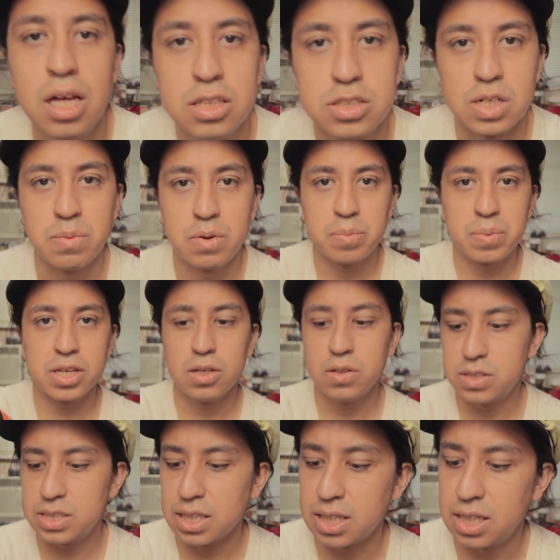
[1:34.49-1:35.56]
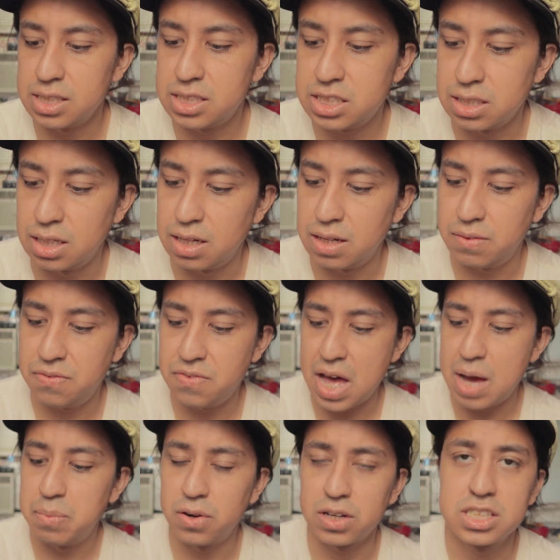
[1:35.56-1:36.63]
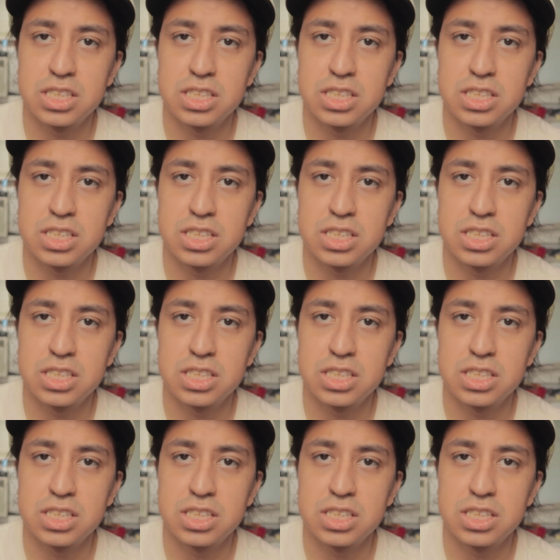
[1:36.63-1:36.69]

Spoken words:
So I'm going to be using this fabric